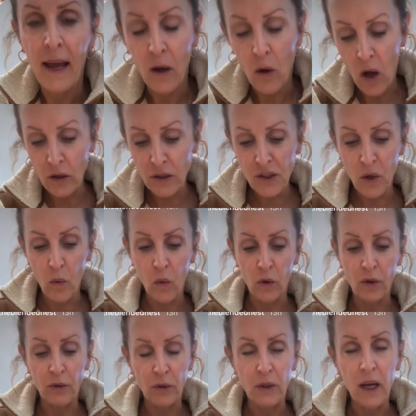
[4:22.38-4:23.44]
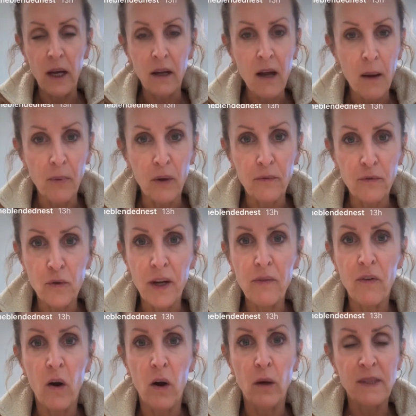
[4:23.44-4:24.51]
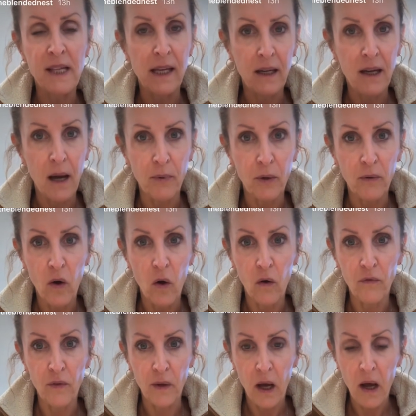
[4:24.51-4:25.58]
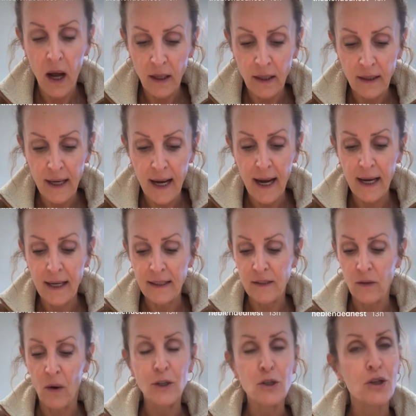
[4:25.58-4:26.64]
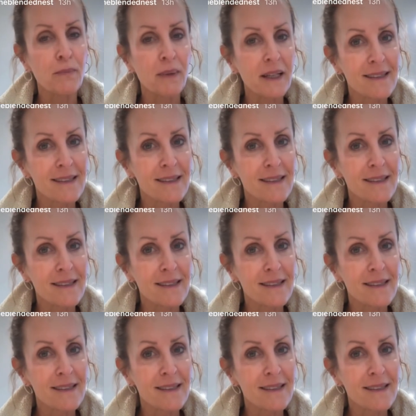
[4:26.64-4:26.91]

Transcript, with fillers: ordered a couple of tree farms and a couple of home for the holidays, so I should be stocked up.